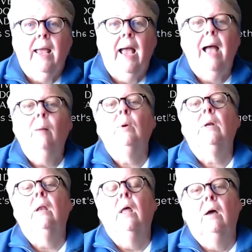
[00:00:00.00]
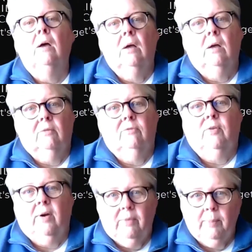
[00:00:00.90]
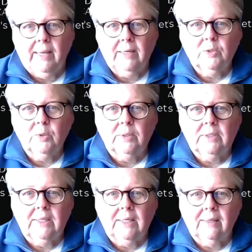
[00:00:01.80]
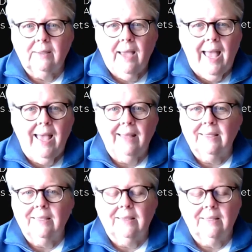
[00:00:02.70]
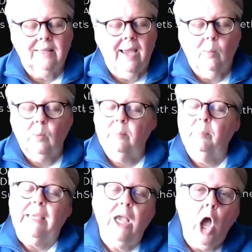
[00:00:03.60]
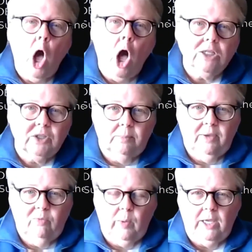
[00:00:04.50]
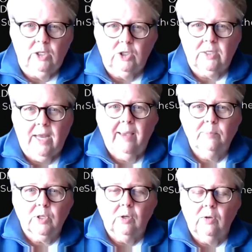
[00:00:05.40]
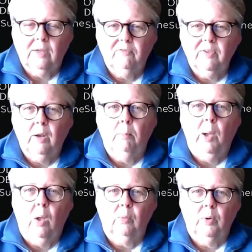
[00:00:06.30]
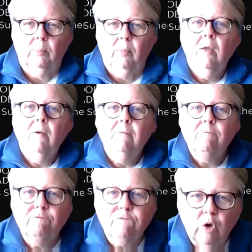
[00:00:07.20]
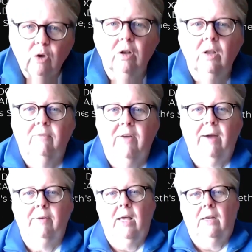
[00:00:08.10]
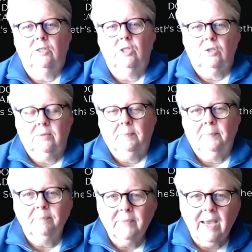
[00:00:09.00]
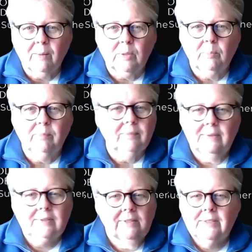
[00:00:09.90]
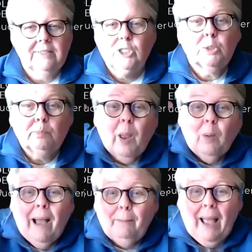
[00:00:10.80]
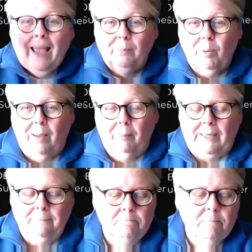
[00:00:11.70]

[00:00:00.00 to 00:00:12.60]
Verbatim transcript: Now, I would love for everybody to attend. I think that that would be awesome if we could just absolutely fill a ballroom full of iridologists. That would just blow my mind, probably.